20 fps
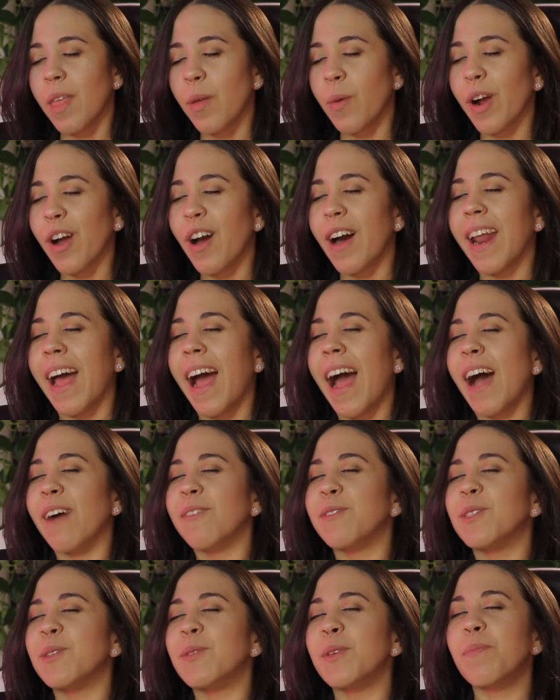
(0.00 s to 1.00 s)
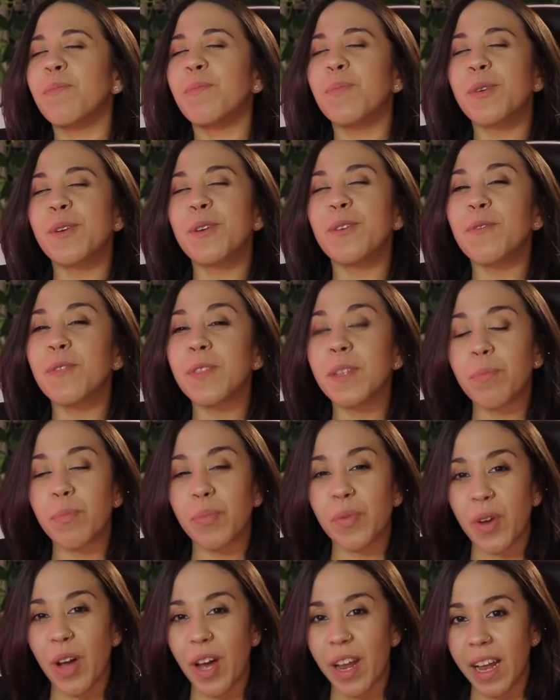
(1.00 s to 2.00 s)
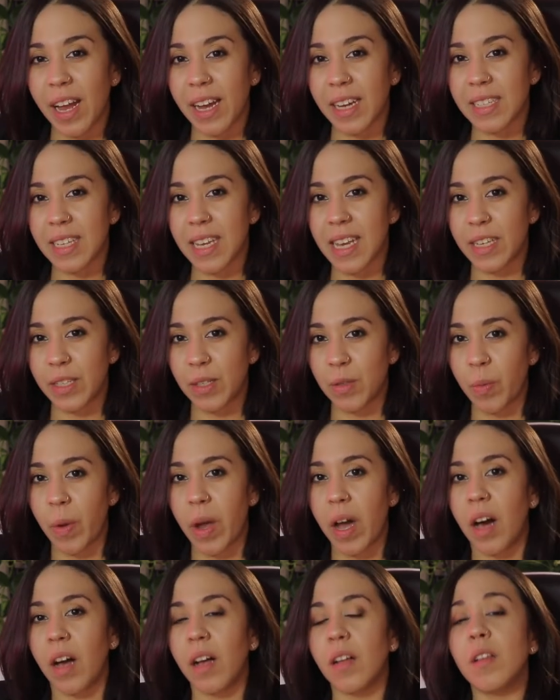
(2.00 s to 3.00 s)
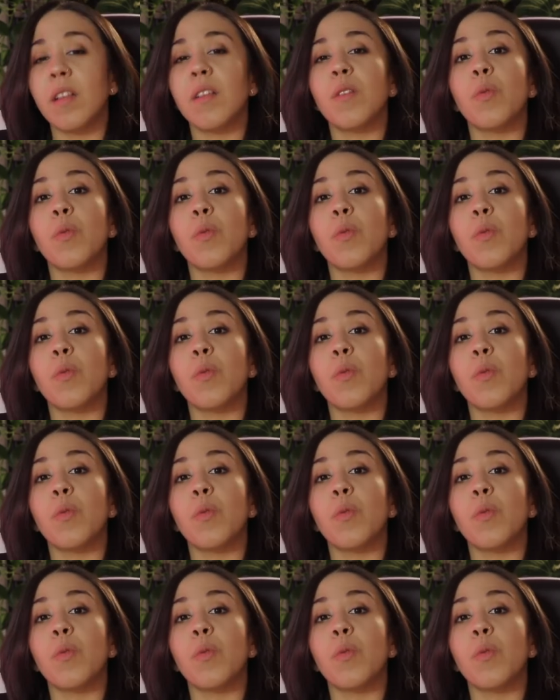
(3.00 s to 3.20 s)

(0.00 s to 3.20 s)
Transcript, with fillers: you are gonna have to improve the product as well,